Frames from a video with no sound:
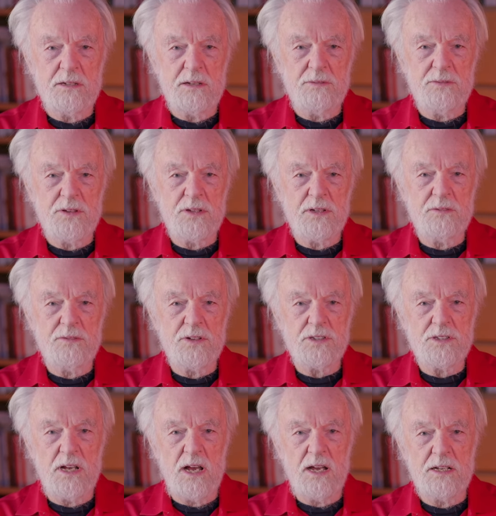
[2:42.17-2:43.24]
of the
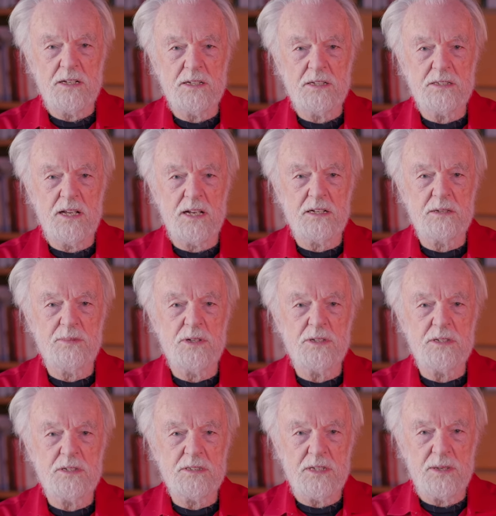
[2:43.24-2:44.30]
Versailles
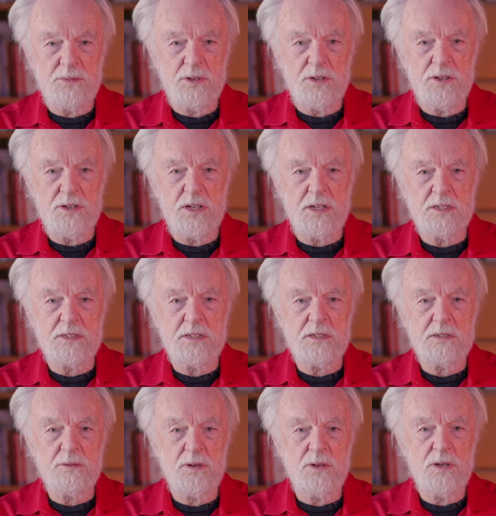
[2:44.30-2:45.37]
settlement and some of the things
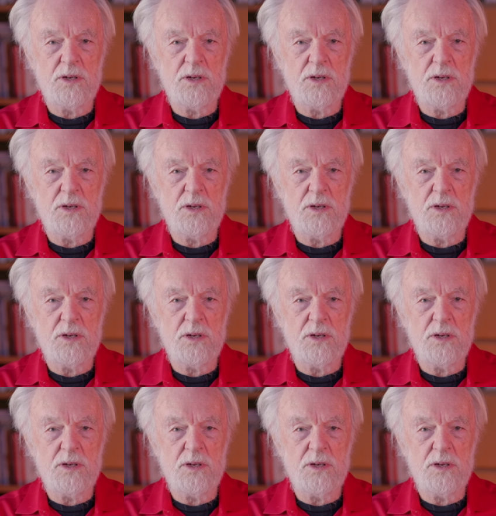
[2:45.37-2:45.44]
that